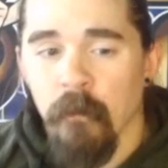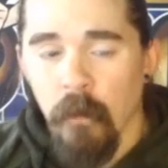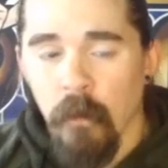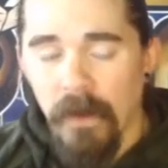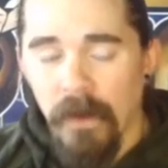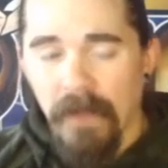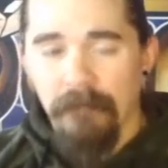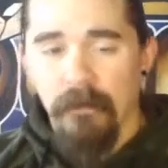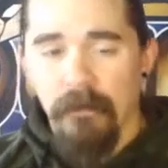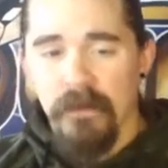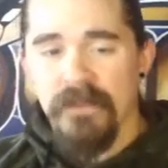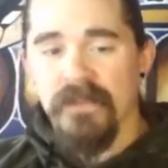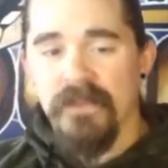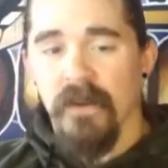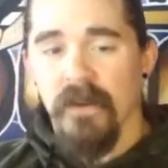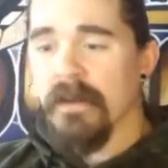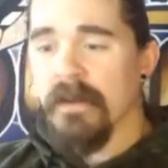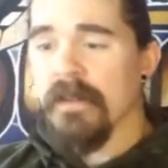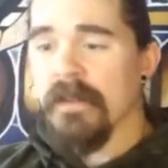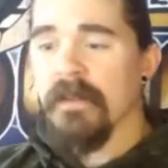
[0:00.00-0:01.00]
when I first
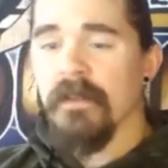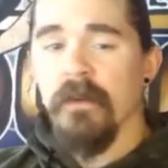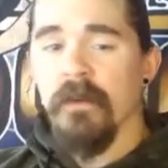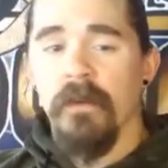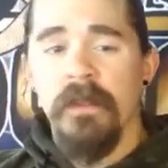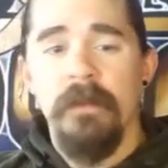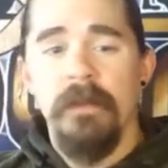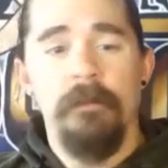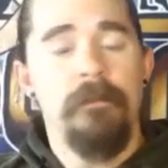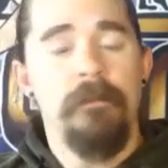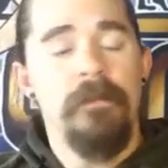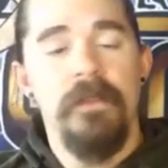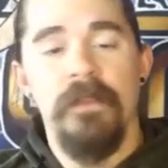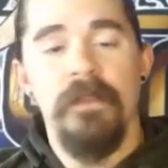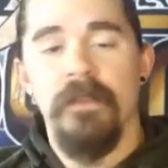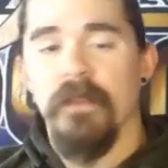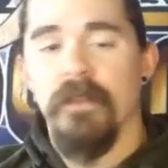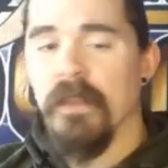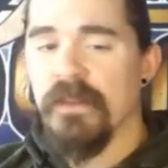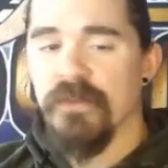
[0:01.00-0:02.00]
started, the only
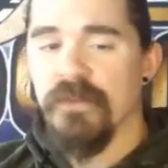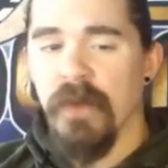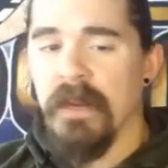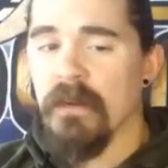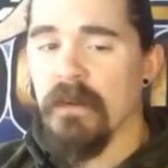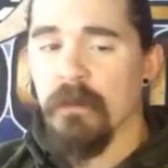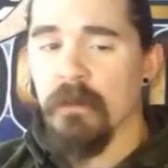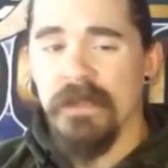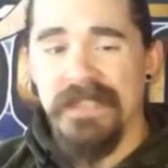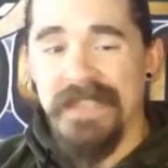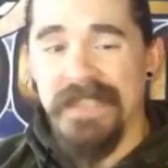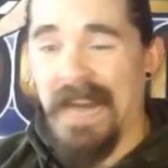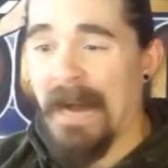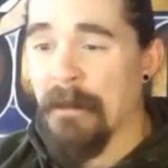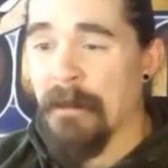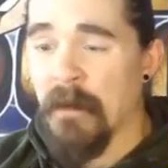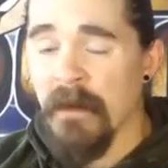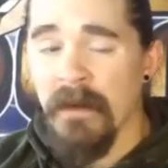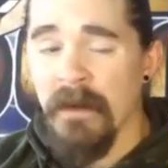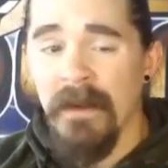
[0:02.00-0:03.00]
trainer was
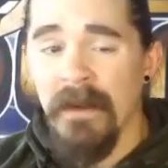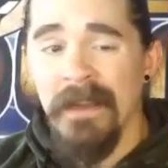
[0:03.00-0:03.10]
Dahmer,